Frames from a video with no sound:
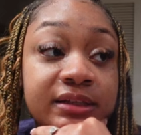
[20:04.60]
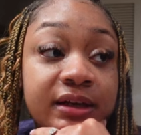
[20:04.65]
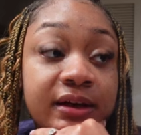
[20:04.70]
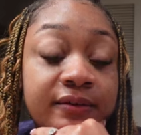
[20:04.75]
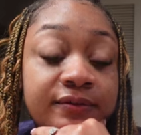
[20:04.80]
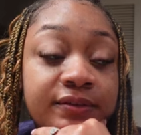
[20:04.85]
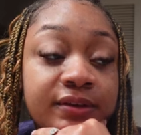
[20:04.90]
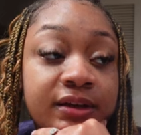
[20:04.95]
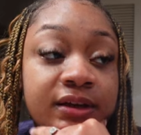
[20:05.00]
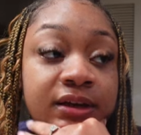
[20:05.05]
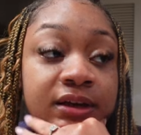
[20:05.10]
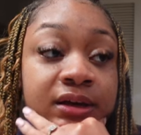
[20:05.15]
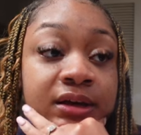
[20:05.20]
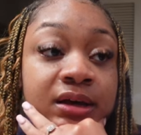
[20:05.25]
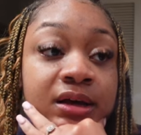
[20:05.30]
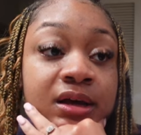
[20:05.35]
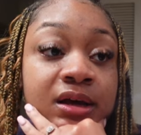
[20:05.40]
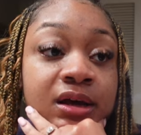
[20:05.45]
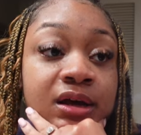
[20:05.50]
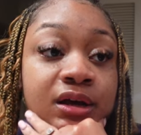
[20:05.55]
of it.
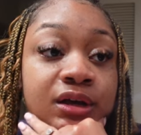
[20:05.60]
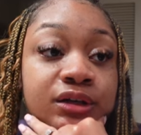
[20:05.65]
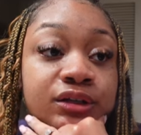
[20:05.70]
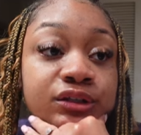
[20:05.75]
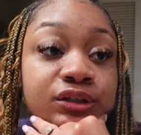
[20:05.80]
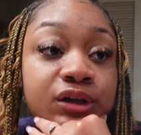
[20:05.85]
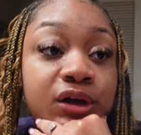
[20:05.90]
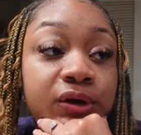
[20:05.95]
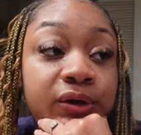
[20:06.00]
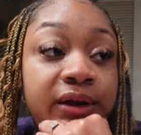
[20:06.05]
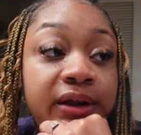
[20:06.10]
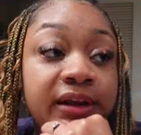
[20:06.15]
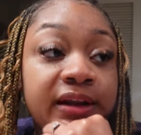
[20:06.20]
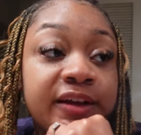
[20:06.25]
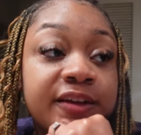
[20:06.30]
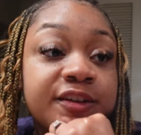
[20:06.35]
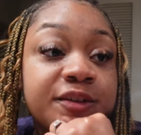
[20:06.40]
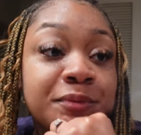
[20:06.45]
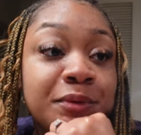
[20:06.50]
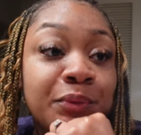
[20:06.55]
So that
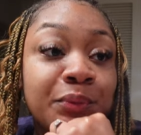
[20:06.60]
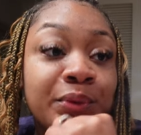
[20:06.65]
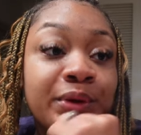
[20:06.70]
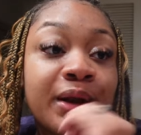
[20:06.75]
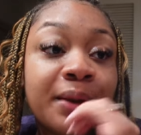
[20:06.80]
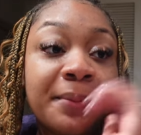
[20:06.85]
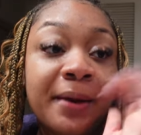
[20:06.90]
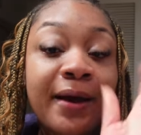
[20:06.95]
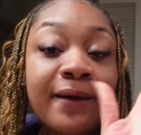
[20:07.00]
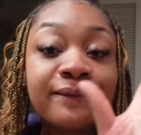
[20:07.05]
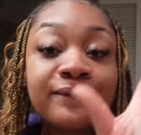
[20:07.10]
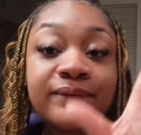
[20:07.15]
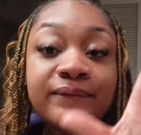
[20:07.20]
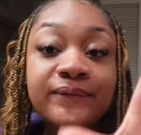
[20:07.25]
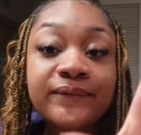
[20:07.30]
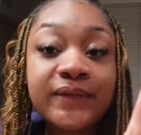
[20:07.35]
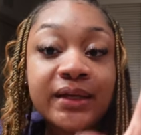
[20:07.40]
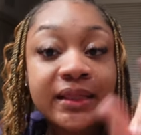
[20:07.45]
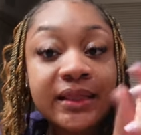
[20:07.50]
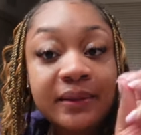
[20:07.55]
leaves me with
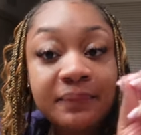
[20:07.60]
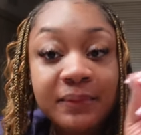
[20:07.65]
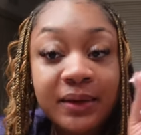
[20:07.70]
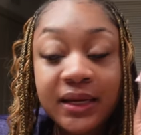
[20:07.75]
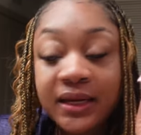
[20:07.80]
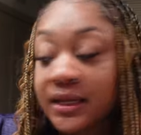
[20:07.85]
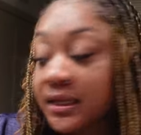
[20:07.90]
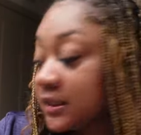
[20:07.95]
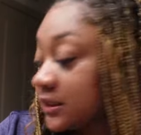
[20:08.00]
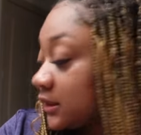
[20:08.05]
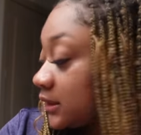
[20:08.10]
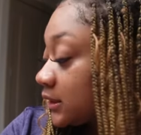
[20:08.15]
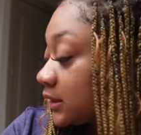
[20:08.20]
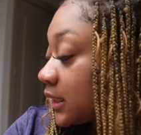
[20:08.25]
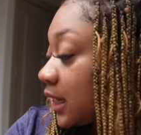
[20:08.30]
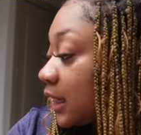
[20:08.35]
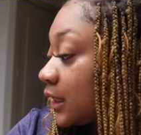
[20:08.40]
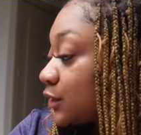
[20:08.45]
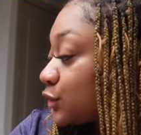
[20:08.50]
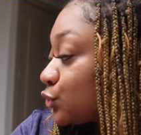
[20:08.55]
about 50 minutes
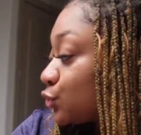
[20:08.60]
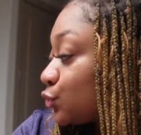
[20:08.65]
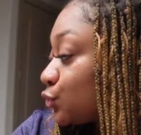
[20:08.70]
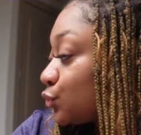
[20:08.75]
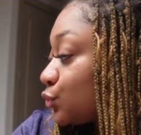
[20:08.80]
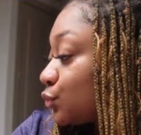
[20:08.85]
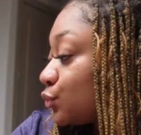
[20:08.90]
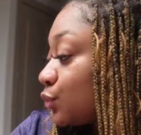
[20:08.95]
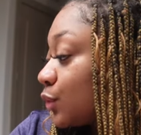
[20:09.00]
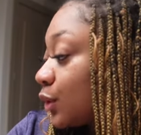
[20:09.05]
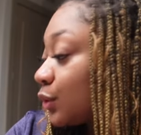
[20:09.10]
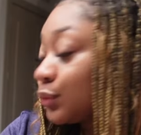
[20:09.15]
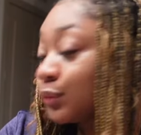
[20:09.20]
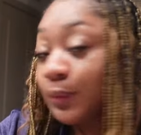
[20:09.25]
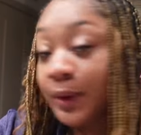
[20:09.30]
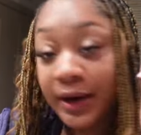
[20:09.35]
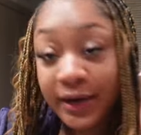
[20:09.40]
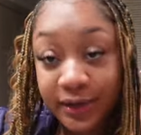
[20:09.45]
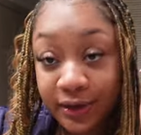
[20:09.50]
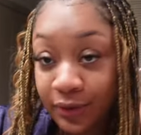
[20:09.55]
to
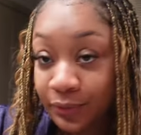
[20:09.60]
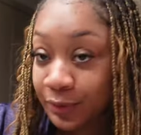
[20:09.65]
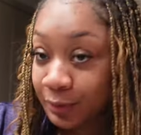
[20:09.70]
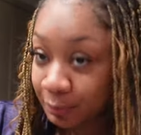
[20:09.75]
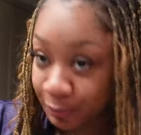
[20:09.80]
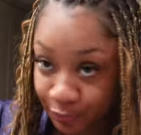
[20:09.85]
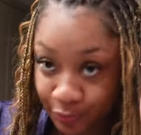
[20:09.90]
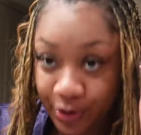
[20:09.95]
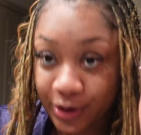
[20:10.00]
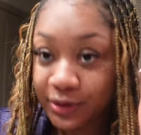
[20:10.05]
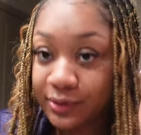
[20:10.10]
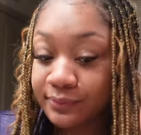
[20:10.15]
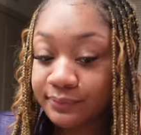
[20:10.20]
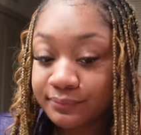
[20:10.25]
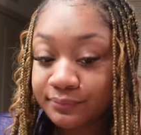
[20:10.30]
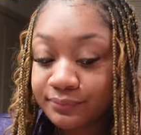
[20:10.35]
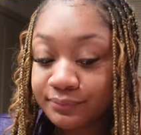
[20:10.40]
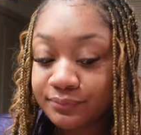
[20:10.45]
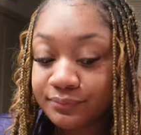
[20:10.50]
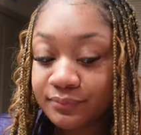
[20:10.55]
write a report.
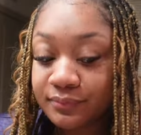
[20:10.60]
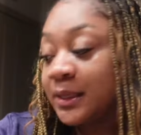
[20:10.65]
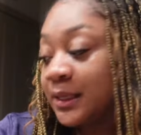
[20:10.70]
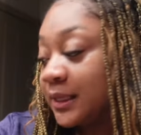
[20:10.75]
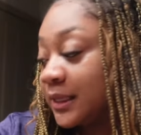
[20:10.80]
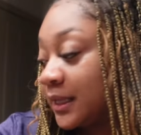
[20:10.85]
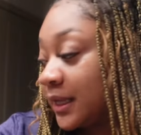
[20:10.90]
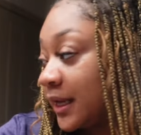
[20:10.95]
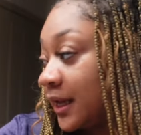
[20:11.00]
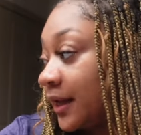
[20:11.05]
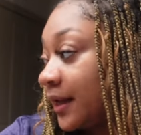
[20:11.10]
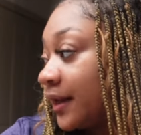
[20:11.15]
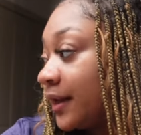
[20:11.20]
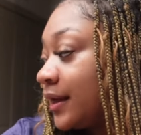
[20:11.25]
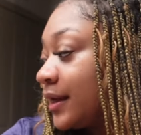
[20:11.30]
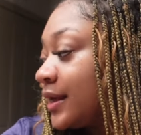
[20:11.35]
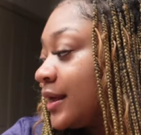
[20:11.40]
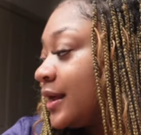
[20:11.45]
But yeah,